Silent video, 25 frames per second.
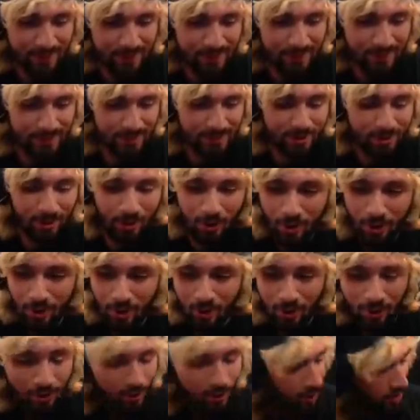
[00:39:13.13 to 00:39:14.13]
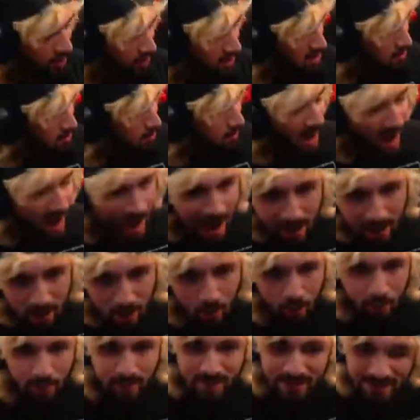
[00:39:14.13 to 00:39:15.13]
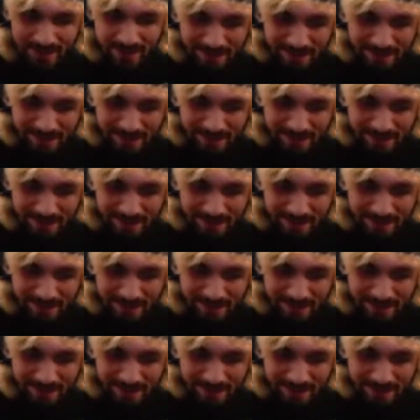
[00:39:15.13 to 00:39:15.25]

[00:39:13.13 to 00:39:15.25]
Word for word: Yo, this pack opening is